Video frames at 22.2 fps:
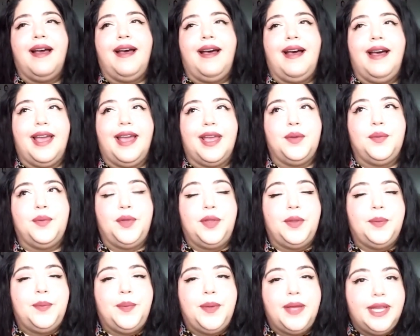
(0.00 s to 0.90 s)
I
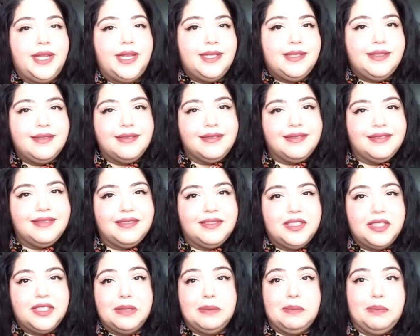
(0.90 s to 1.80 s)
will put
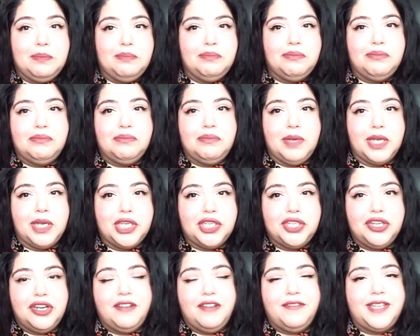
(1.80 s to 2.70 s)
a
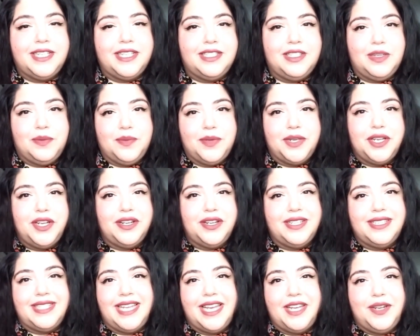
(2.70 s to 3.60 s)
picture of it somewhere here
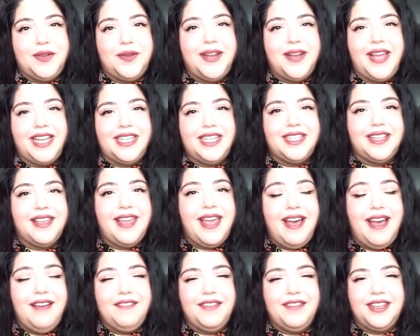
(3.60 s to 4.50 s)
because I don't actually
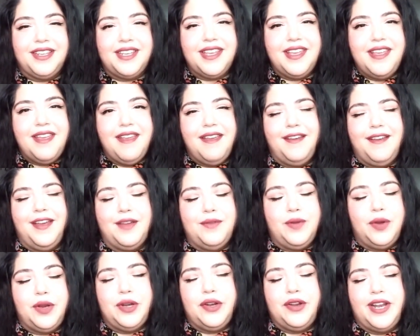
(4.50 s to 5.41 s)
have it.
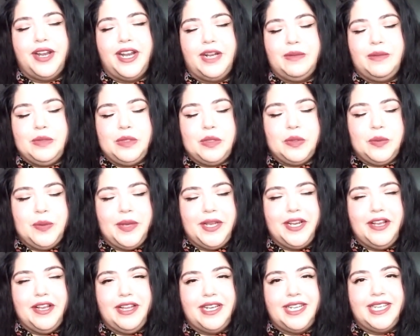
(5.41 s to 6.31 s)
I've ordered it, I'm still
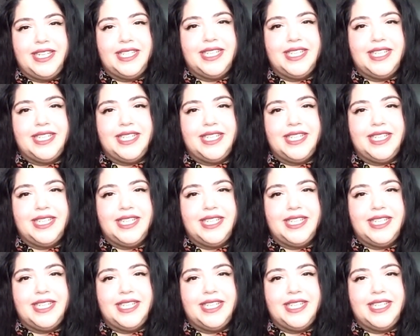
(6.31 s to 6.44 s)
waiting on